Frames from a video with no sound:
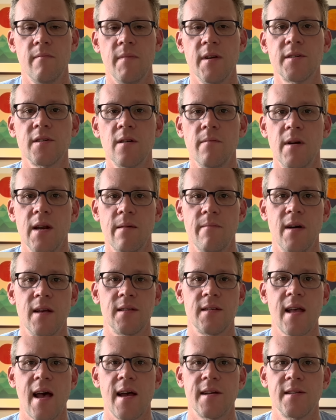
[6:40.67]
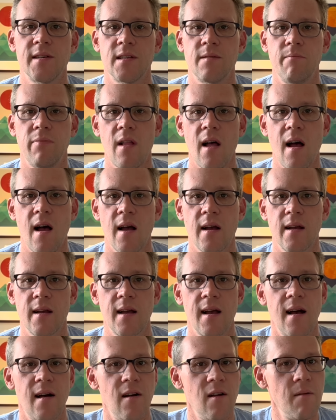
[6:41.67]
Mr. Money Mustache's blog
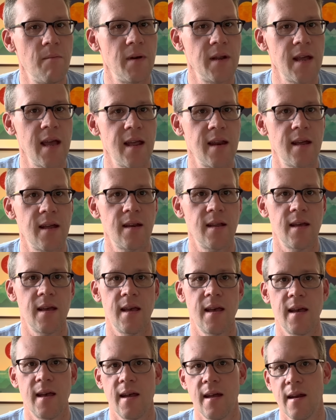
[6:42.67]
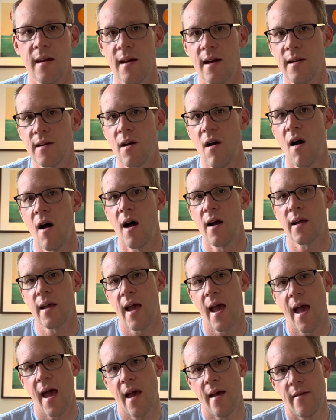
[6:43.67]
culminated in a talk
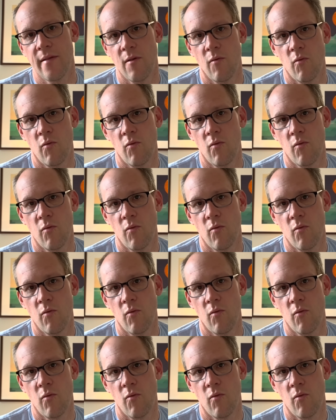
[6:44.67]
at the